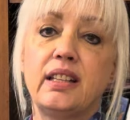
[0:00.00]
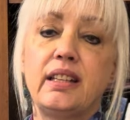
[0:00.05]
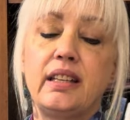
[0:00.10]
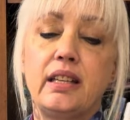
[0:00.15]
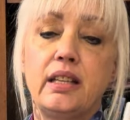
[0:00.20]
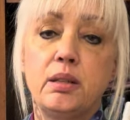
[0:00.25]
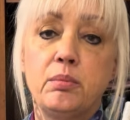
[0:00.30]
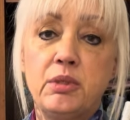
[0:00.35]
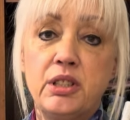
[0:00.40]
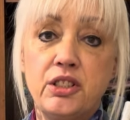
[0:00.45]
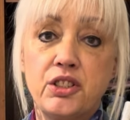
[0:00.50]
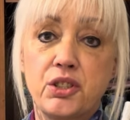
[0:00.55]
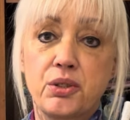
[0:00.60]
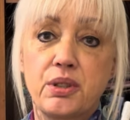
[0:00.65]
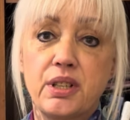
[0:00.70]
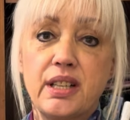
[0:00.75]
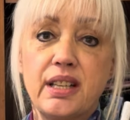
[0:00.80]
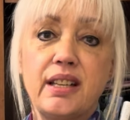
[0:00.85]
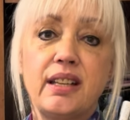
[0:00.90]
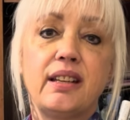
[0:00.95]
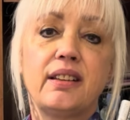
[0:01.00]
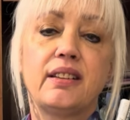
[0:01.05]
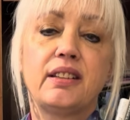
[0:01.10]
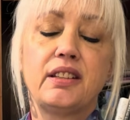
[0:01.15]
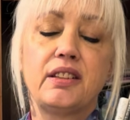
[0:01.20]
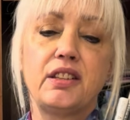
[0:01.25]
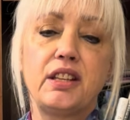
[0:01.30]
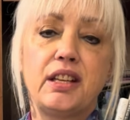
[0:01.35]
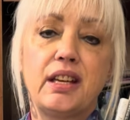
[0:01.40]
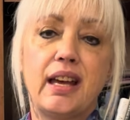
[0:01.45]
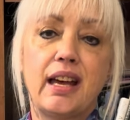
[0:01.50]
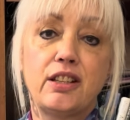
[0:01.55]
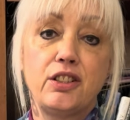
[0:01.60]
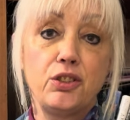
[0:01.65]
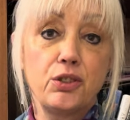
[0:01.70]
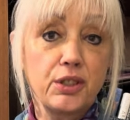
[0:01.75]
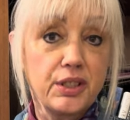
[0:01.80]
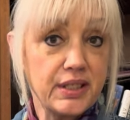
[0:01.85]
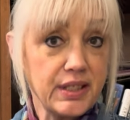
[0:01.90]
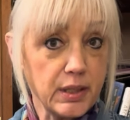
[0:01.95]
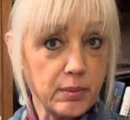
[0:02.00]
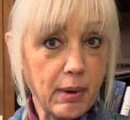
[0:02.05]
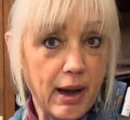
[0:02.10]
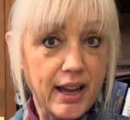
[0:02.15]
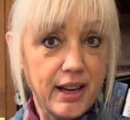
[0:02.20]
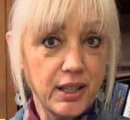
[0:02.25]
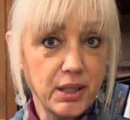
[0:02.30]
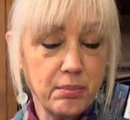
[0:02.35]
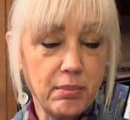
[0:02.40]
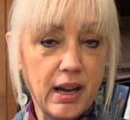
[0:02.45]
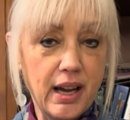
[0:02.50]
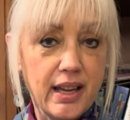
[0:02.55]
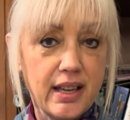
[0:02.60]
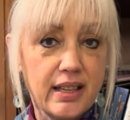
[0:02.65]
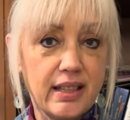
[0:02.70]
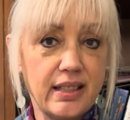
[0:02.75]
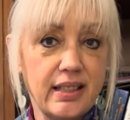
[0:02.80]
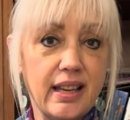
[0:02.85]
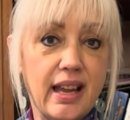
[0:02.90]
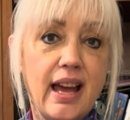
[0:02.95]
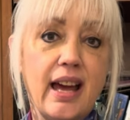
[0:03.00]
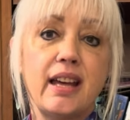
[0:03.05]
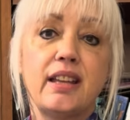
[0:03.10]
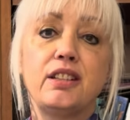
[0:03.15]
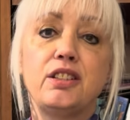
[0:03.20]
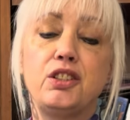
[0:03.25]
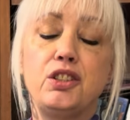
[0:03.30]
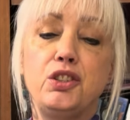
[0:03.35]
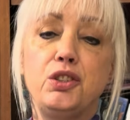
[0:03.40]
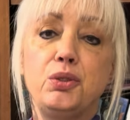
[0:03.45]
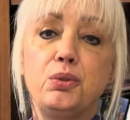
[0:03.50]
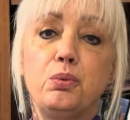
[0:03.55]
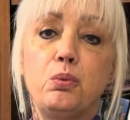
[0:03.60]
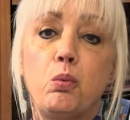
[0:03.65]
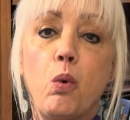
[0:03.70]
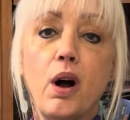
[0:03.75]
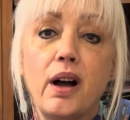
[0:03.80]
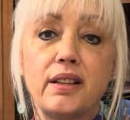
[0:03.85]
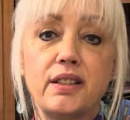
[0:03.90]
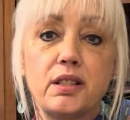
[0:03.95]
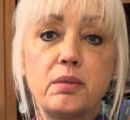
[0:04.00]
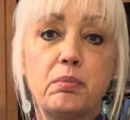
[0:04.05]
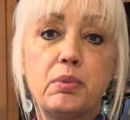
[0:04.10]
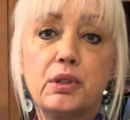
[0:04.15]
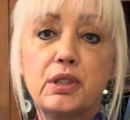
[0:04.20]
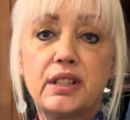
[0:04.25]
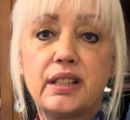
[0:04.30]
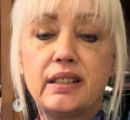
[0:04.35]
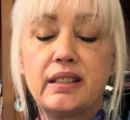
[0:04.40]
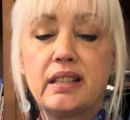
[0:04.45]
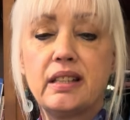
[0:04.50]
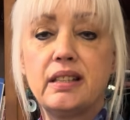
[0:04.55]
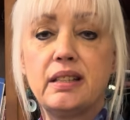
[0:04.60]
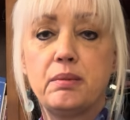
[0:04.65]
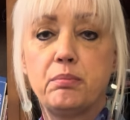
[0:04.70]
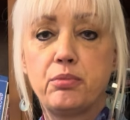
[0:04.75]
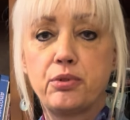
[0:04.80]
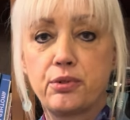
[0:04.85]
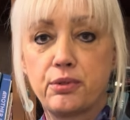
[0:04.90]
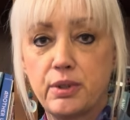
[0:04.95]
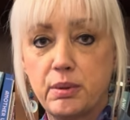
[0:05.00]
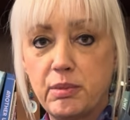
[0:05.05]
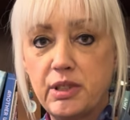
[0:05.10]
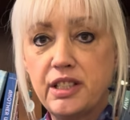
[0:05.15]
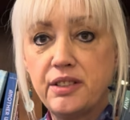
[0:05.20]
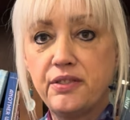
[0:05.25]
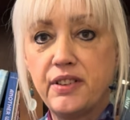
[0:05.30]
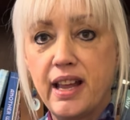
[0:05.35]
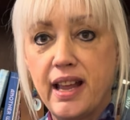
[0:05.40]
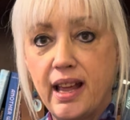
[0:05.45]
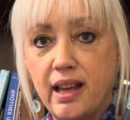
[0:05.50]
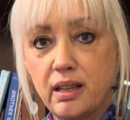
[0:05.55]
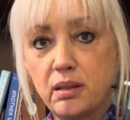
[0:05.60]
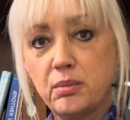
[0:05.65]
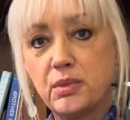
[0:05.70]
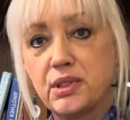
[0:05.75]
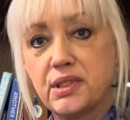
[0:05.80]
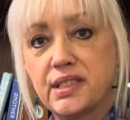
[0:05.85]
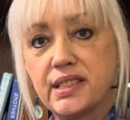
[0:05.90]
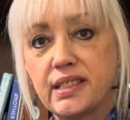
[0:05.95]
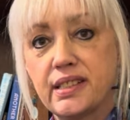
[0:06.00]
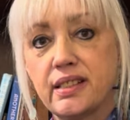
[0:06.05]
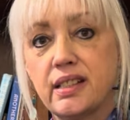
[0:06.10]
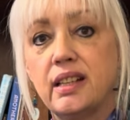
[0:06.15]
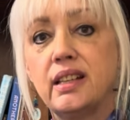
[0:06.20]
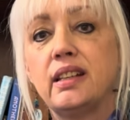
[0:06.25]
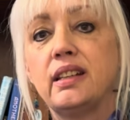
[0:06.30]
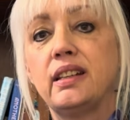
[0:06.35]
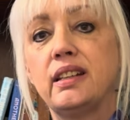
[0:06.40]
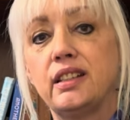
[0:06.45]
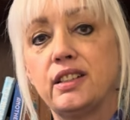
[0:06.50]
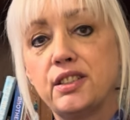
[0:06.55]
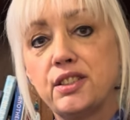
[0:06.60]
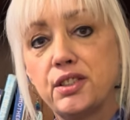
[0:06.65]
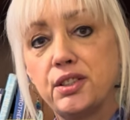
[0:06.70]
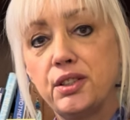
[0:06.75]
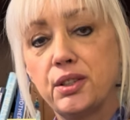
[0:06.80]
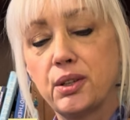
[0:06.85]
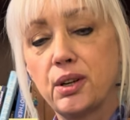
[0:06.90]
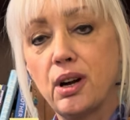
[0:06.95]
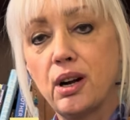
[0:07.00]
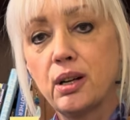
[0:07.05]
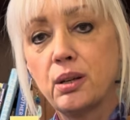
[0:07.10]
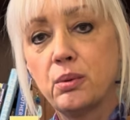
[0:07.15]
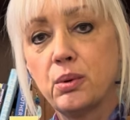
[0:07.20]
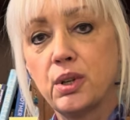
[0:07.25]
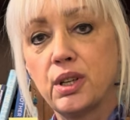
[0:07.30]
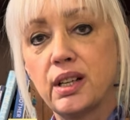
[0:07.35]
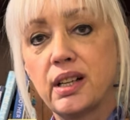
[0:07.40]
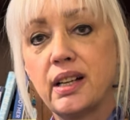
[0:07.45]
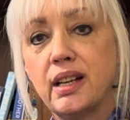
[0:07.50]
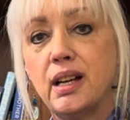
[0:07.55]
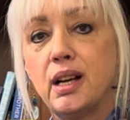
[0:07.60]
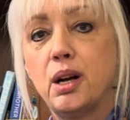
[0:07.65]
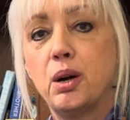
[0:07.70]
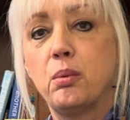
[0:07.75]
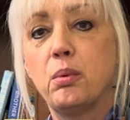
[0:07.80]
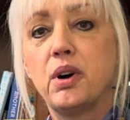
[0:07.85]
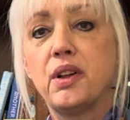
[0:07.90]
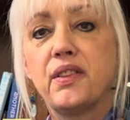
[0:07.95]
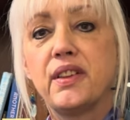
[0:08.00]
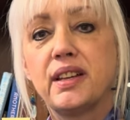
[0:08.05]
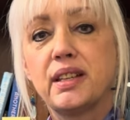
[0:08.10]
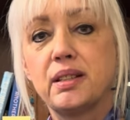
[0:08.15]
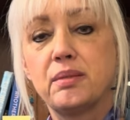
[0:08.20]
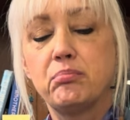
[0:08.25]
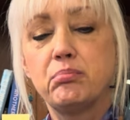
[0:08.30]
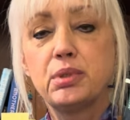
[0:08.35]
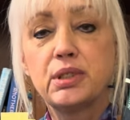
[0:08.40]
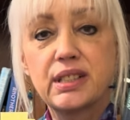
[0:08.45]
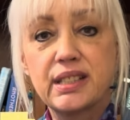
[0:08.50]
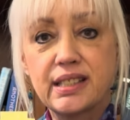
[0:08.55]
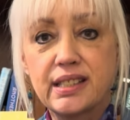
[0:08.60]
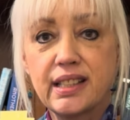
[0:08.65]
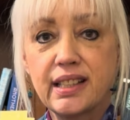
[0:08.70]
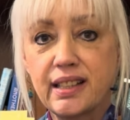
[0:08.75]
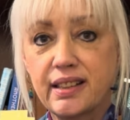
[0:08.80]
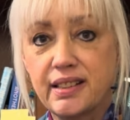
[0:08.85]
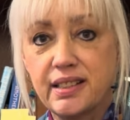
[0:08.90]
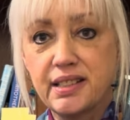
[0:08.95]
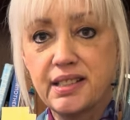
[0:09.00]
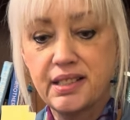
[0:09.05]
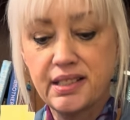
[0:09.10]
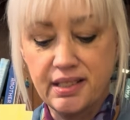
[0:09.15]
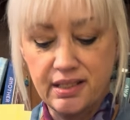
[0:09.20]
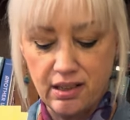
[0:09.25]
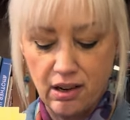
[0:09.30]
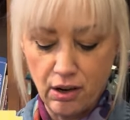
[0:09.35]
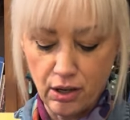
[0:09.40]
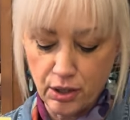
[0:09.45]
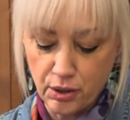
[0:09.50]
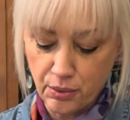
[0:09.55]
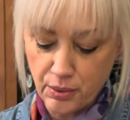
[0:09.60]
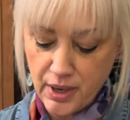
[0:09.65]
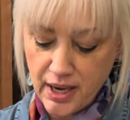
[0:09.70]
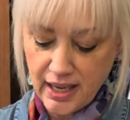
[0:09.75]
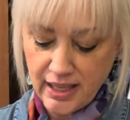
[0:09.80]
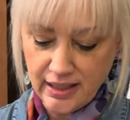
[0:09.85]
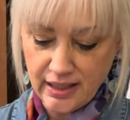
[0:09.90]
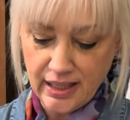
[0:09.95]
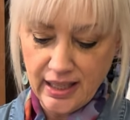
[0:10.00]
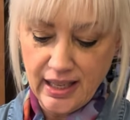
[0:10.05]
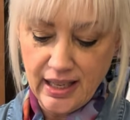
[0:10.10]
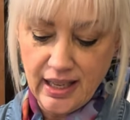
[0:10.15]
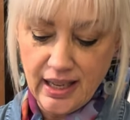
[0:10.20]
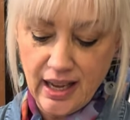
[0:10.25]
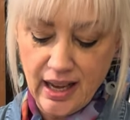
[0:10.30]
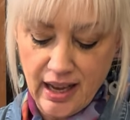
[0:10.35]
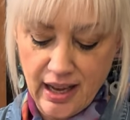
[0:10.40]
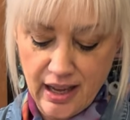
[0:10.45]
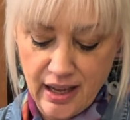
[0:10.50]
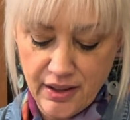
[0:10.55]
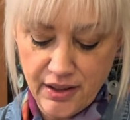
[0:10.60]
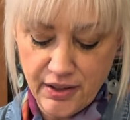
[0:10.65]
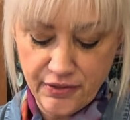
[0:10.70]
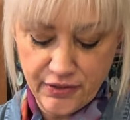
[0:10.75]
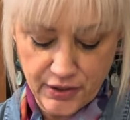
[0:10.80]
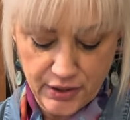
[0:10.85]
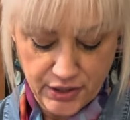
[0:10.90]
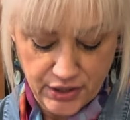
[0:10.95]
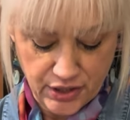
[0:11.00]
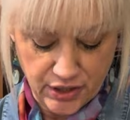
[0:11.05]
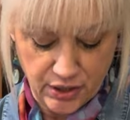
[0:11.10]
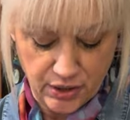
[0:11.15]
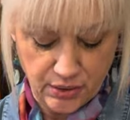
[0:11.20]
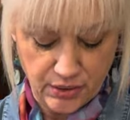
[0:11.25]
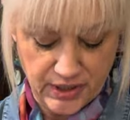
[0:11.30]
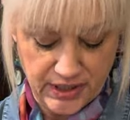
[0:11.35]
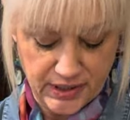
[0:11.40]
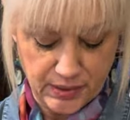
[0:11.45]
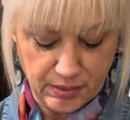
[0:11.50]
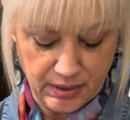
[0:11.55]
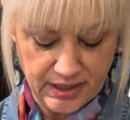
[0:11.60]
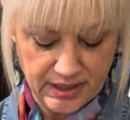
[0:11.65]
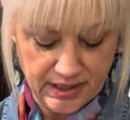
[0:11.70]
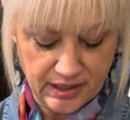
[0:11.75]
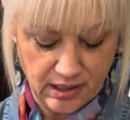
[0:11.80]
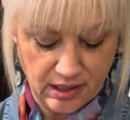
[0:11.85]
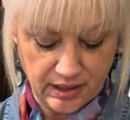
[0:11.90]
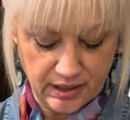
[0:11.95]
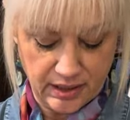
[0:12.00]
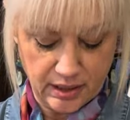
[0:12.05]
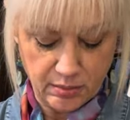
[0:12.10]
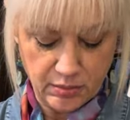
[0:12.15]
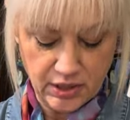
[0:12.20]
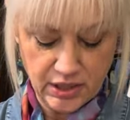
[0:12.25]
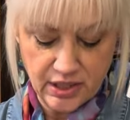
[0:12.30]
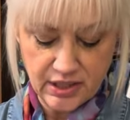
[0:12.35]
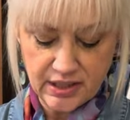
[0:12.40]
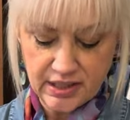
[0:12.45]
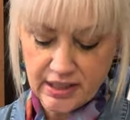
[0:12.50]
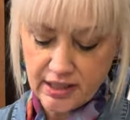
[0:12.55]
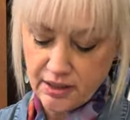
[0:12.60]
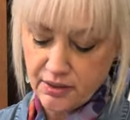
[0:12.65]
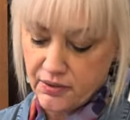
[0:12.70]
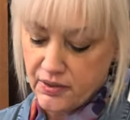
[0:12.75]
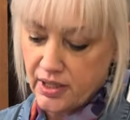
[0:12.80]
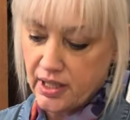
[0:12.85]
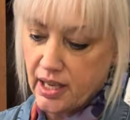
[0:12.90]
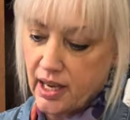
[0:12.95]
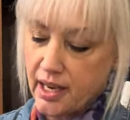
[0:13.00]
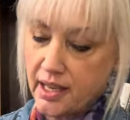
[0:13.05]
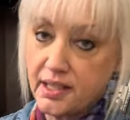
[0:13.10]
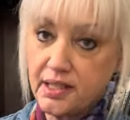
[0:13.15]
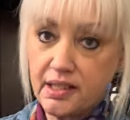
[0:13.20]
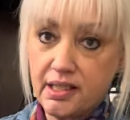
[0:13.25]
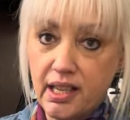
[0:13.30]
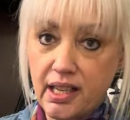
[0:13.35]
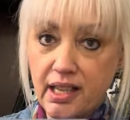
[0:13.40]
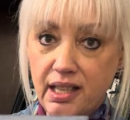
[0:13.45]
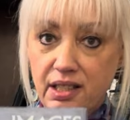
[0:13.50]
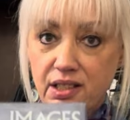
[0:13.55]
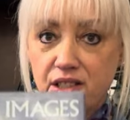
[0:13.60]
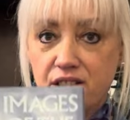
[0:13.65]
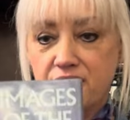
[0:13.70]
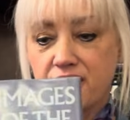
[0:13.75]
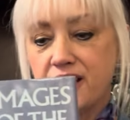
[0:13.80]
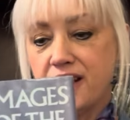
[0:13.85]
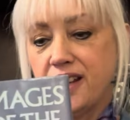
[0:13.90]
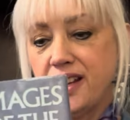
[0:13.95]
imagery and you're inspired by it and you want to put primitive animals into your artwork, well then books like this are great. The first two, this one is called Images of the Ice Age,